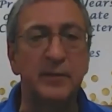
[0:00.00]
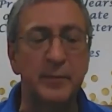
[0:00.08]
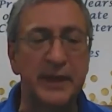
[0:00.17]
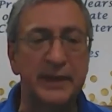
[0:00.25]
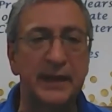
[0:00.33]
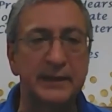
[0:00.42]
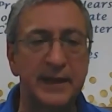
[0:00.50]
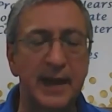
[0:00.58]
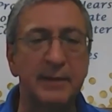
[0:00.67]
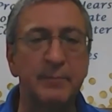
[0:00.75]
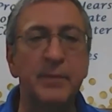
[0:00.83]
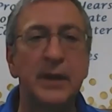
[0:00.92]
of them at that
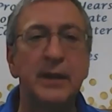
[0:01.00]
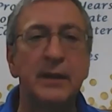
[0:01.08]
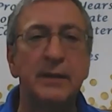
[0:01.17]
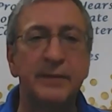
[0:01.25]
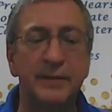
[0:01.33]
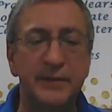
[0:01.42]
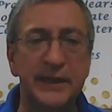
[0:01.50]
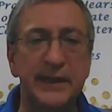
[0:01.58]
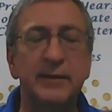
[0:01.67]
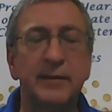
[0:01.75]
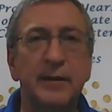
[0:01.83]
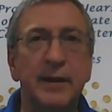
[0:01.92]
time,
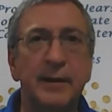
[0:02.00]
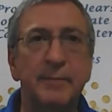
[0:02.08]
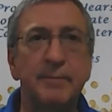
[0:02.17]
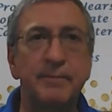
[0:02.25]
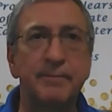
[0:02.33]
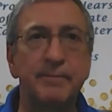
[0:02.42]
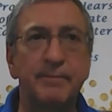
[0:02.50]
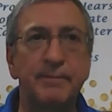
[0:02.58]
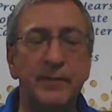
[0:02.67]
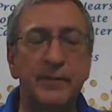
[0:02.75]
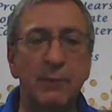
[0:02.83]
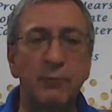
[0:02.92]
15. Uh,
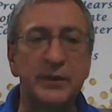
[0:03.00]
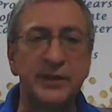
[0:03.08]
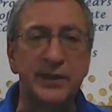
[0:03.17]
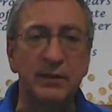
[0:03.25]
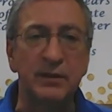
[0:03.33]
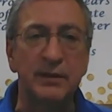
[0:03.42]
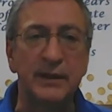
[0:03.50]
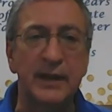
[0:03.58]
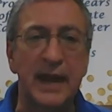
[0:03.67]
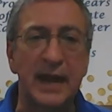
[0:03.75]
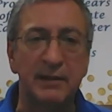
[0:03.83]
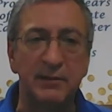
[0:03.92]
then we still
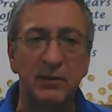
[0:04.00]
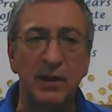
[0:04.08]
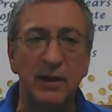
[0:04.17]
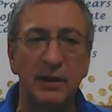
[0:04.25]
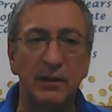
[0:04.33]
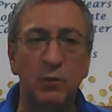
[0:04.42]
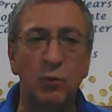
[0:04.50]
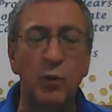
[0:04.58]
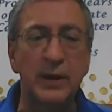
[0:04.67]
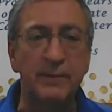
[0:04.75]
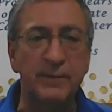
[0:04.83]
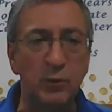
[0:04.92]
had
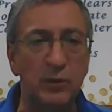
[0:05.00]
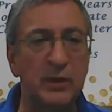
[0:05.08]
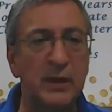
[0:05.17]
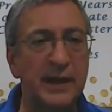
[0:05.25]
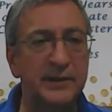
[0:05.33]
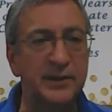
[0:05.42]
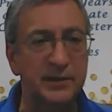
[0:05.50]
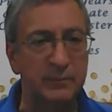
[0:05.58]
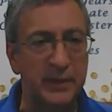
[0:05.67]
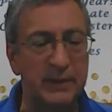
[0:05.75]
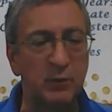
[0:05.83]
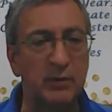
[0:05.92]
quite a few
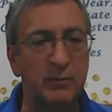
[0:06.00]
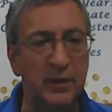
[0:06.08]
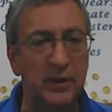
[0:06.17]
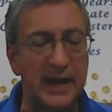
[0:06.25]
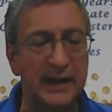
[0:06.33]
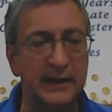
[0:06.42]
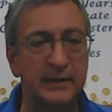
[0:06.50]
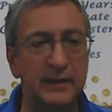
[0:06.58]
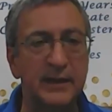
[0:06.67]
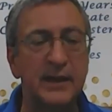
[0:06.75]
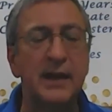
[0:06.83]
less people applying.